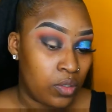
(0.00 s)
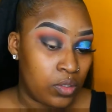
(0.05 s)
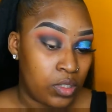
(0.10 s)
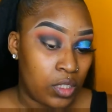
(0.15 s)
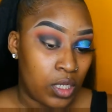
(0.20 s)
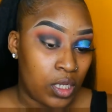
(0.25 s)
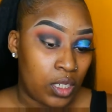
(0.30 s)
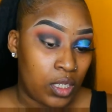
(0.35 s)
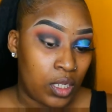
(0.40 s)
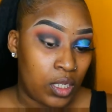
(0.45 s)

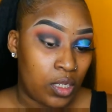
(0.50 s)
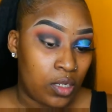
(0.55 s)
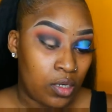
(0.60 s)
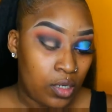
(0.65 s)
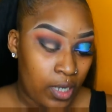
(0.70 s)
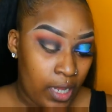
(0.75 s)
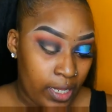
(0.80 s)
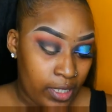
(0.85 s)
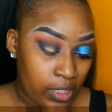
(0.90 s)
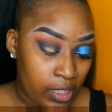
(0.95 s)
Looking a little
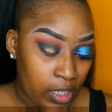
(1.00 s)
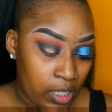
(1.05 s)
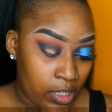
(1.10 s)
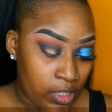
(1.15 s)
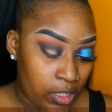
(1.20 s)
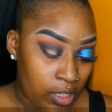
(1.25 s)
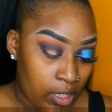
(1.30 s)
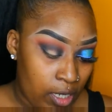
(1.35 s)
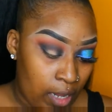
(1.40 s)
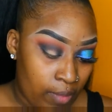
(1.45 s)
like
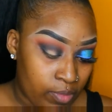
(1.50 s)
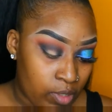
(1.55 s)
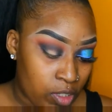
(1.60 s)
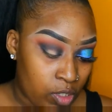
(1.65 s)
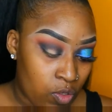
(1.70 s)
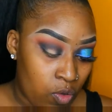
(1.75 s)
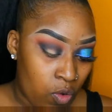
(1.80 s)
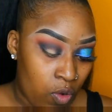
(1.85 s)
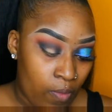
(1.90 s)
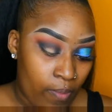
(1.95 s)
this, and I'm
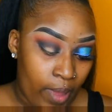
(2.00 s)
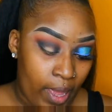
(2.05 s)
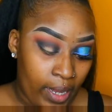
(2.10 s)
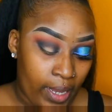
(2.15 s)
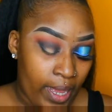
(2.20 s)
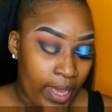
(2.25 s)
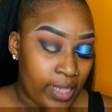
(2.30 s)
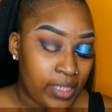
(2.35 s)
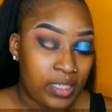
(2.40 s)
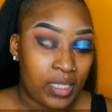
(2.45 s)
just going back
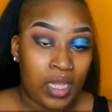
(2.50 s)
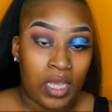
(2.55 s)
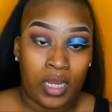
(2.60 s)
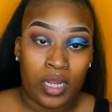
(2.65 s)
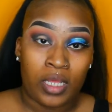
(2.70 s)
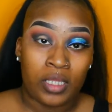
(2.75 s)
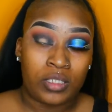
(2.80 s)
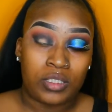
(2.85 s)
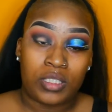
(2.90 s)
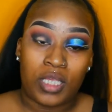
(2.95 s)
as
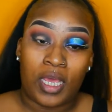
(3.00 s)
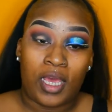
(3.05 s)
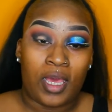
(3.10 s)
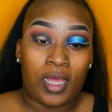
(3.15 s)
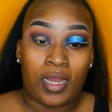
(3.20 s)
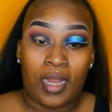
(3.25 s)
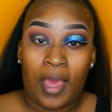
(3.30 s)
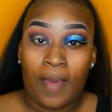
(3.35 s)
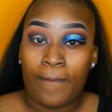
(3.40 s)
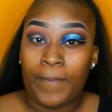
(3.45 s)
needed,
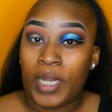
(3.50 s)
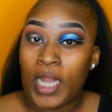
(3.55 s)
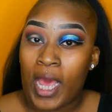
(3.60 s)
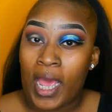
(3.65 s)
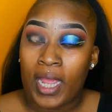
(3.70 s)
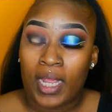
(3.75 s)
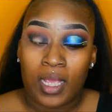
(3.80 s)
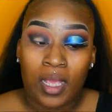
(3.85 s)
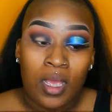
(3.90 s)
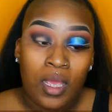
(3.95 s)
taking that
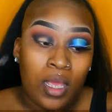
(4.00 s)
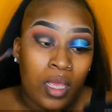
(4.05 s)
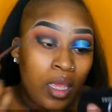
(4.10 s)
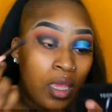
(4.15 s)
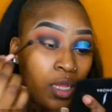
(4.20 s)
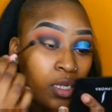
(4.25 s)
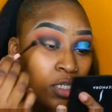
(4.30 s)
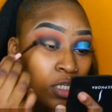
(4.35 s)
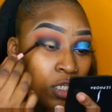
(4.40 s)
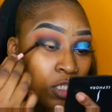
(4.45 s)
black
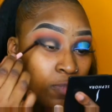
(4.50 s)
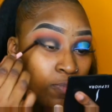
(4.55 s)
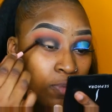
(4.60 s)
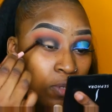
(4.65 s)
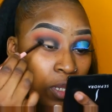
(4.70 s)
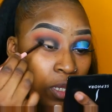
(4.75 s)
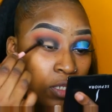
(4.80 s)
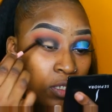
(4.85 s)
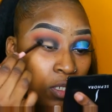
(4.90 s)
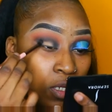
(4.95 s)
and just
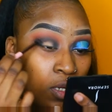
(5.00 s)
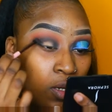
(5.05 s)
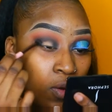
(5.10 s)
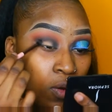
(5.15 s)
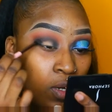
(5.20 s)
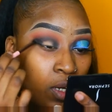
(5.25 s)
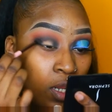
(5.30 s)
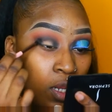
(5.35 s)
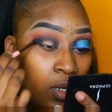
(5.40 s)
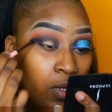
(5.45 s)
placing it
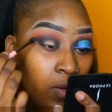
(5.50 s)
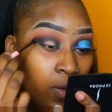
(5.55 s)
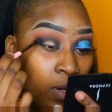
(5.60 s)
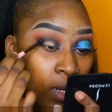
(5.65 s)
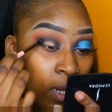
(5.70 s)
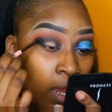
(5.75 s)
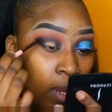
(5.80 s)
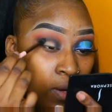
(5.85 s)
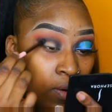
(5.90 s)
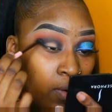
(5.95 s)
on the inner and
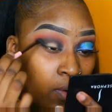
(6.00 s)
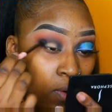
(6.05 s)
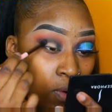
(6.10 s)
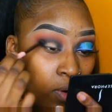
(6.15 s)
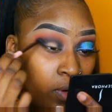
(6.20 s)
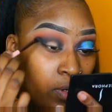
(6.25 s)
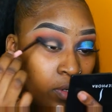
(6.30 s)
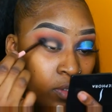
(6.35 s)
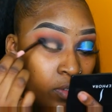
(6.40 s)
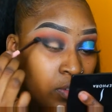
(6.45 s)
outer
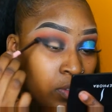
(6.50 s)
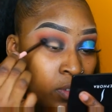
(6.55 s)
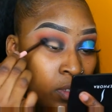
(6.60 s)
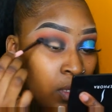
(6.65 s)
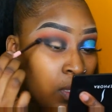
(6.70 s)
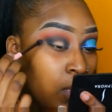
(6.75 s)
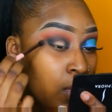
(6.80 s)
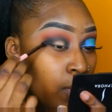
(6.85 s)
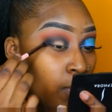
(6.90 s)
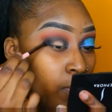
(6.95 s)
corners,
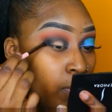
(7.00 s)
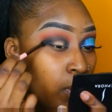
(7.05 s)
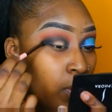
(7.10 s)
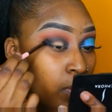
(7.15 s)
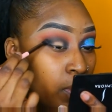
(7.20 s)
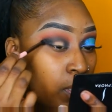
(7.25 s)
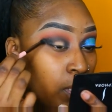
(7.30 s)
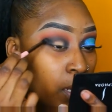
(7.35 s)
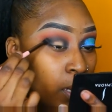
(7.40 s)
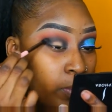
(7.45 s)

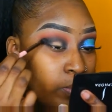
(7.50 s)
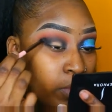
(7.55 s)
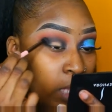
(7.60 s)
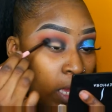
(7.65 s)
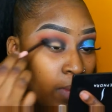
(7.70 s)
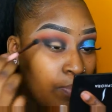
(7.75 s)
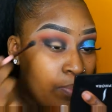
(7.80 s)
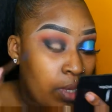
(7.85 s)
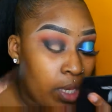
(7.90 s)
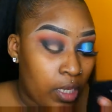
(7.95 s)
building up
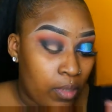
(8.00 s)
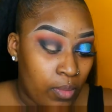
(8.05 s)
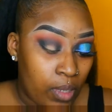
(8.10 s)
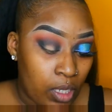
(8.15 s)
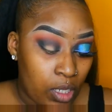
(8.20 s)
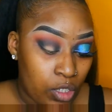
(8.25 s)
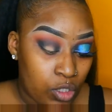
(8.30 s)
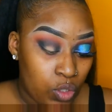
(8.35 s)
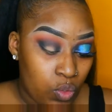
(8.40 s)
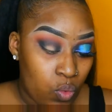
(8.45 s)
that pigment
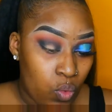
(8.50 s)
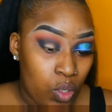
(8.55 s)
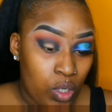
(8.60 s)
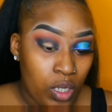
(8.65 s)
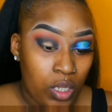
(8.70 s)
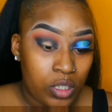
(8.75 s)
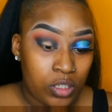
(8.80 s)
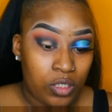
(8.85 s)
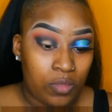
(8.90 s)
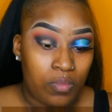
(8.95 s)
because you want
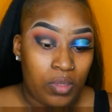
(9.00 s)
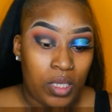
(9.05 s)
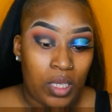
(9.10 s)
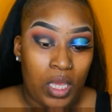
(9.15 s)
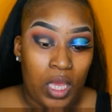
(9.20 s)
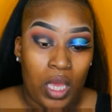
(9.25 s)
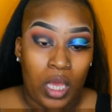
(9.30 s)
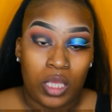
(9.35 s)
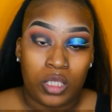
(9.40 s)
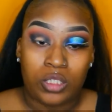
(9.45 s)
it to be
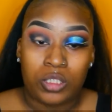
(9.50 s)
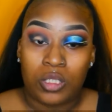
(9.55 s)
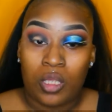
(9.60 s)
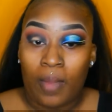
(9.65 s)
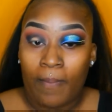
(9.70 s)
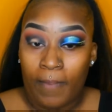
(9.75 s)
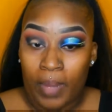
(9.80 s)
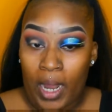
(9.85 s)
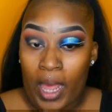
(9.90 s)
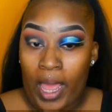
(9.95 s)
as
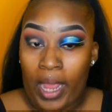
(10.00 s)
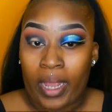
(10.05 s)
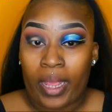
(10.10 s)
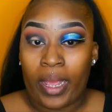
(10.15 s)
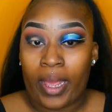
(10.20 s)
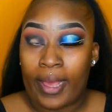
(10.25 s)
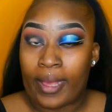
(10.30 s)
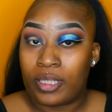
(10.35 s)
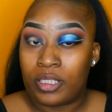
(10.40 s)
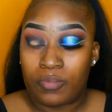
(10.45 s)
black
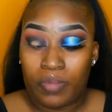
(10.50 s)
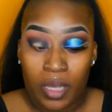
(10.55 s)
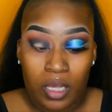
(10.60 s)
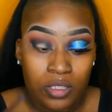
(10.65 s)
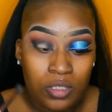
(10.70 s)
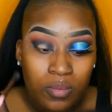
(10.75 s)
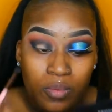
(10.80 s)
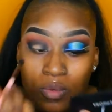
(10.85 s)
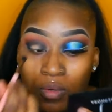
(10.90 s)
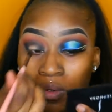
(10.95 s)
as
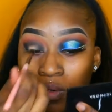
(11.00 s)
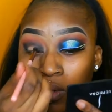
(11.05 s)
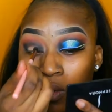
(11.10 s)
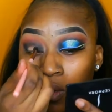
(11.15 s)
possible.